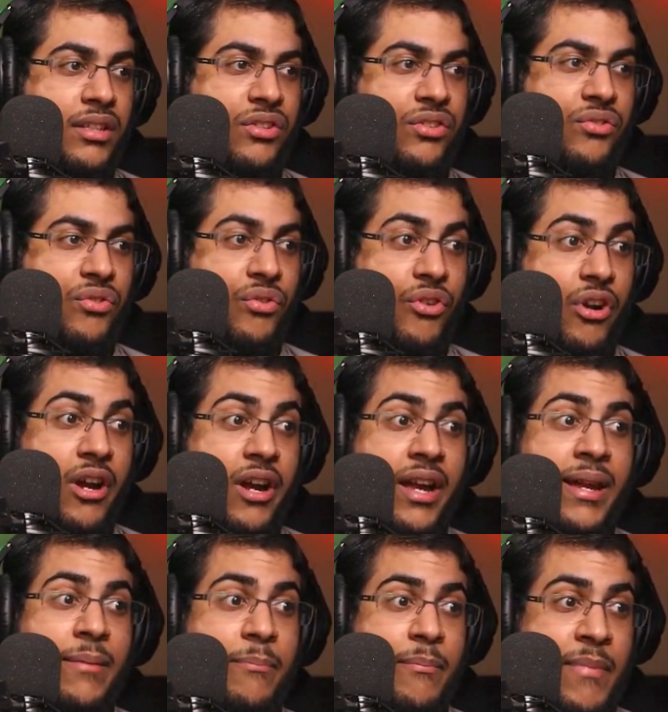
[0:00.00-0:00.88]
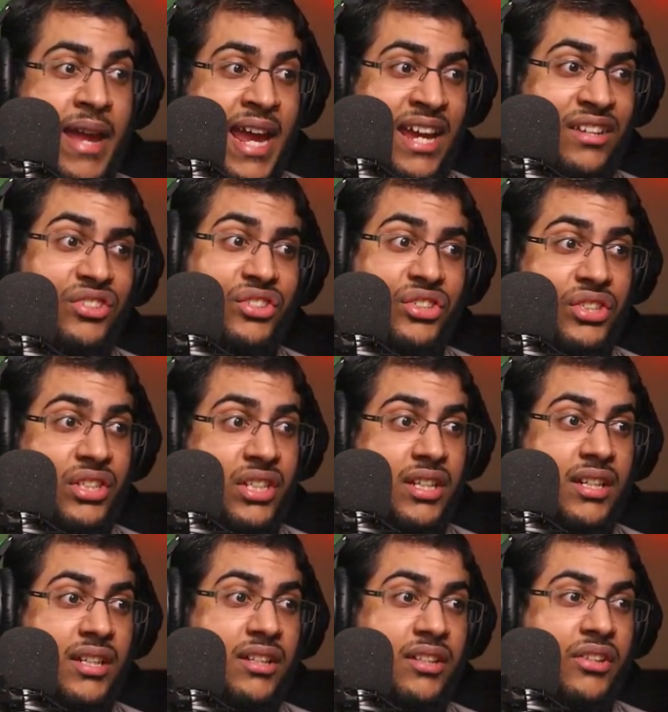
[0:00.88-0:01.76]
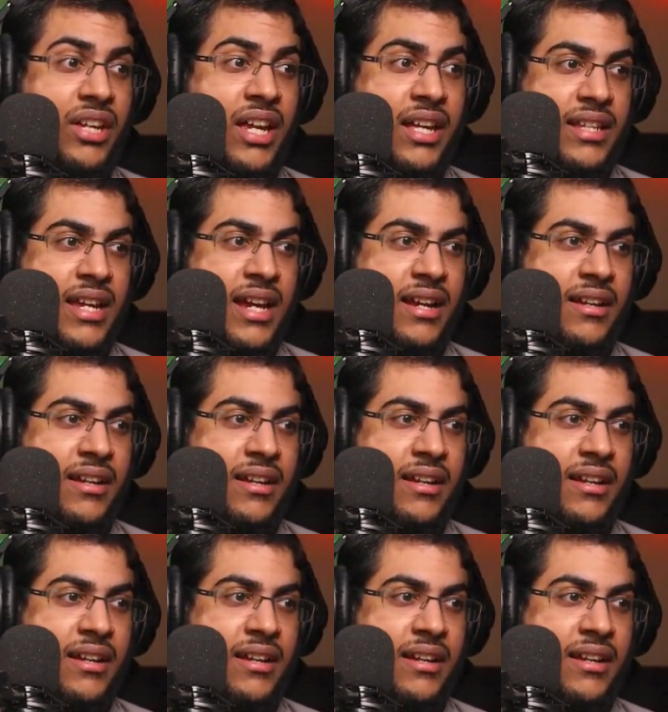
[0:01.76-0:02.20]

destroy mesh. So yeah,